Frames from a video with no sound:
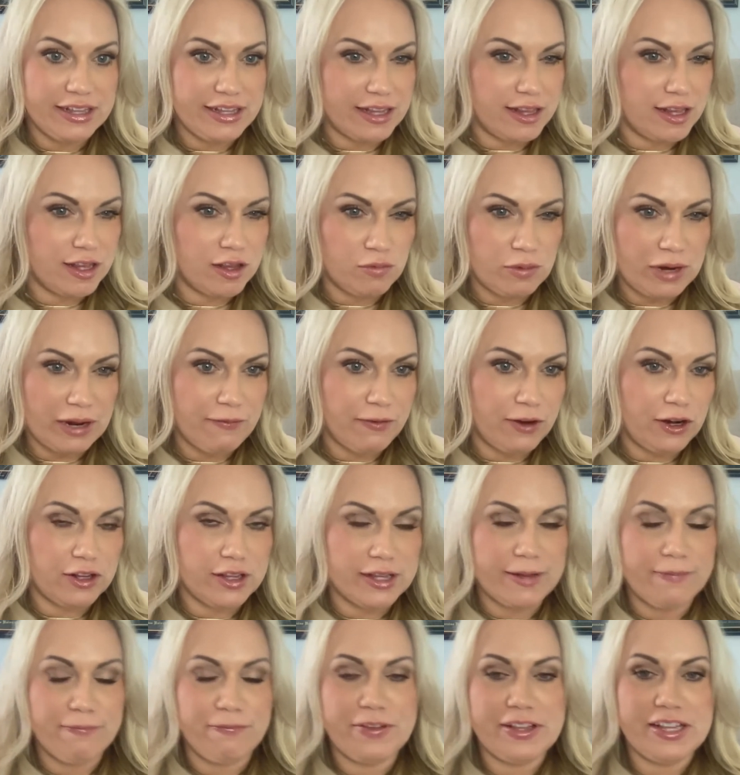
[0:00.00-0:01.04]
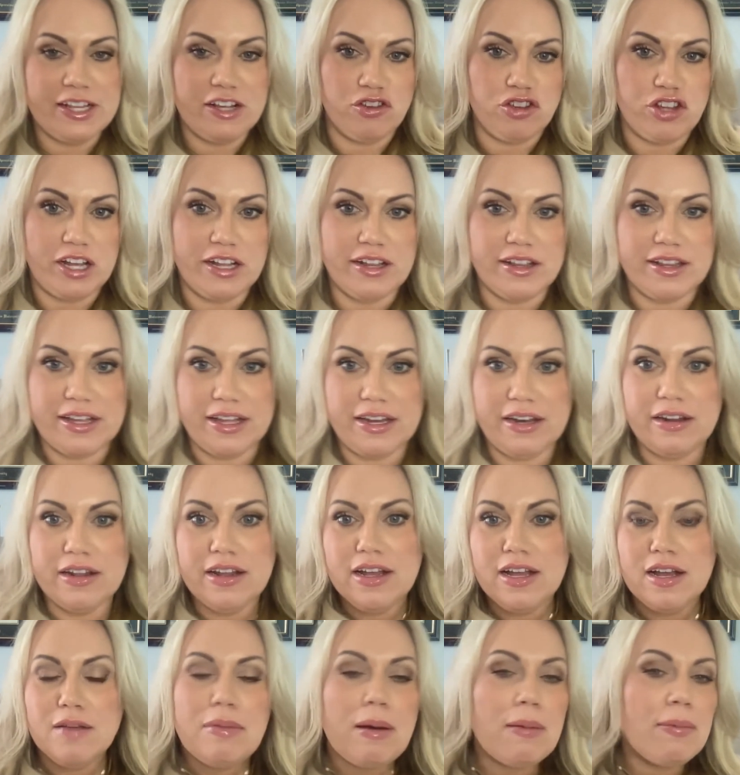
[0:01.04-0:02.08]
This is what I've heard some physicians and
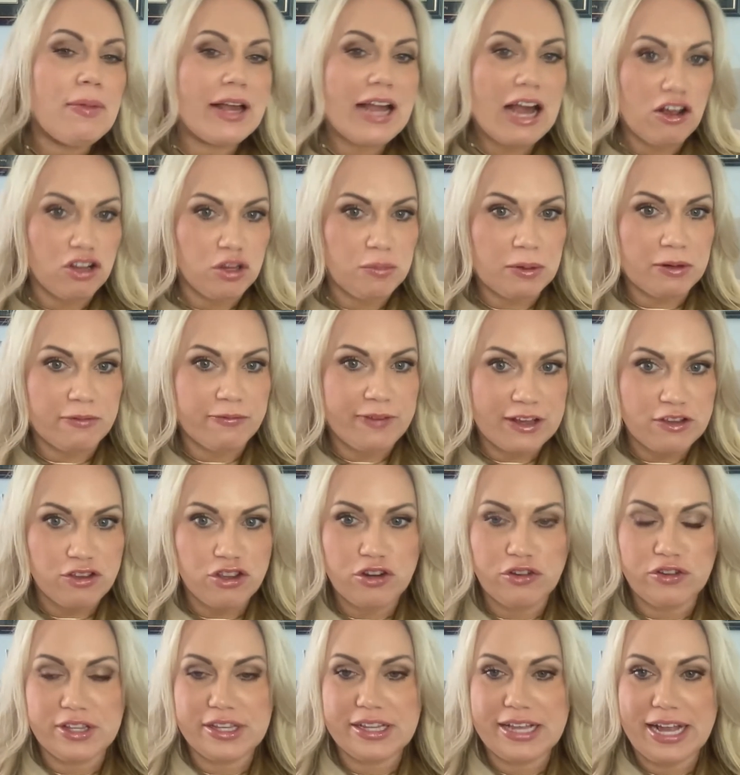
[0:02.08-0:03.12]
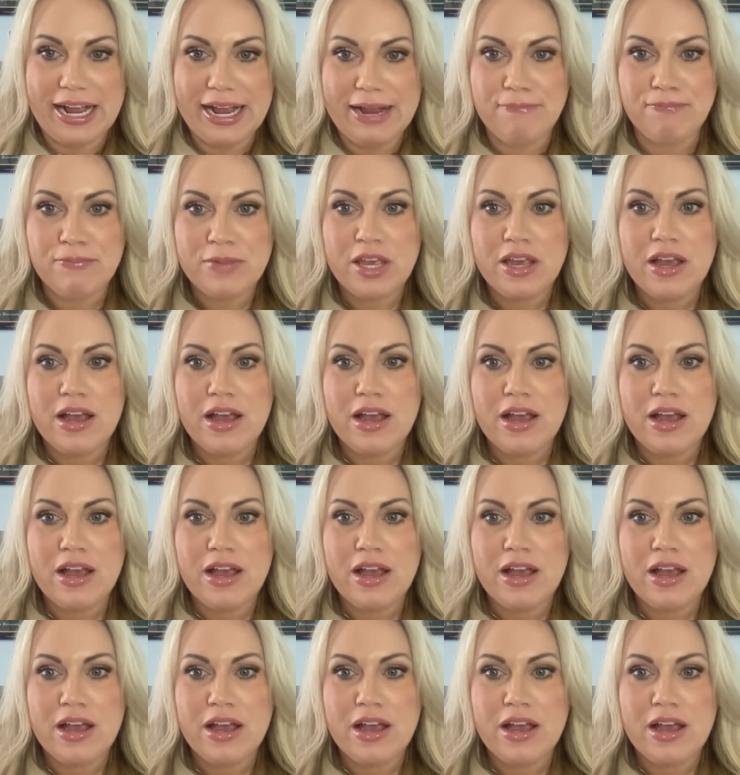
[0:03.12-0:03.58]
public health professionals say.